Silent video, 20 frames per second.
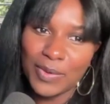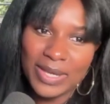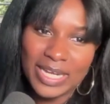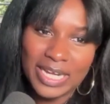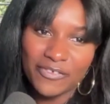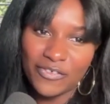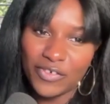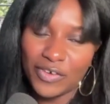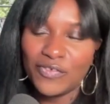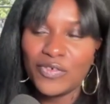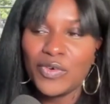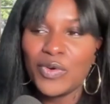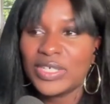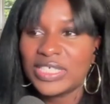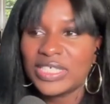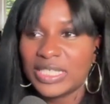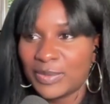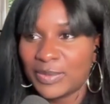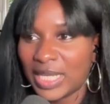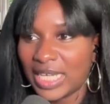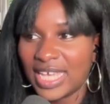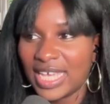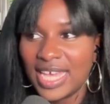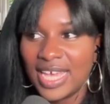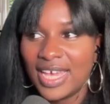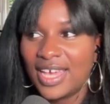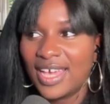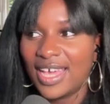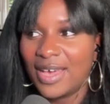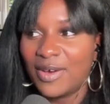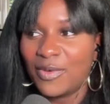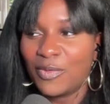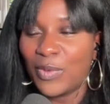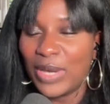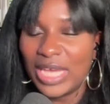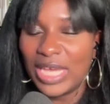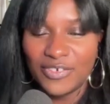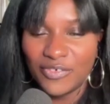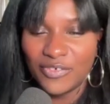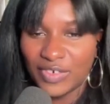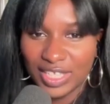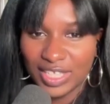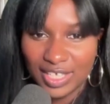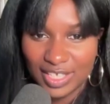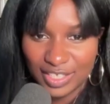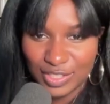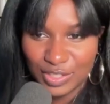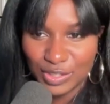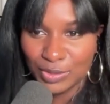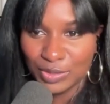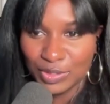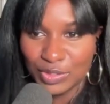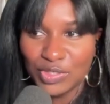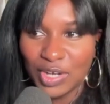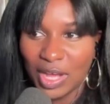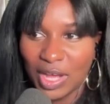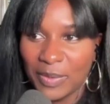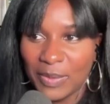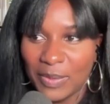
And of course, I'm like waiting for the other shoe to drop.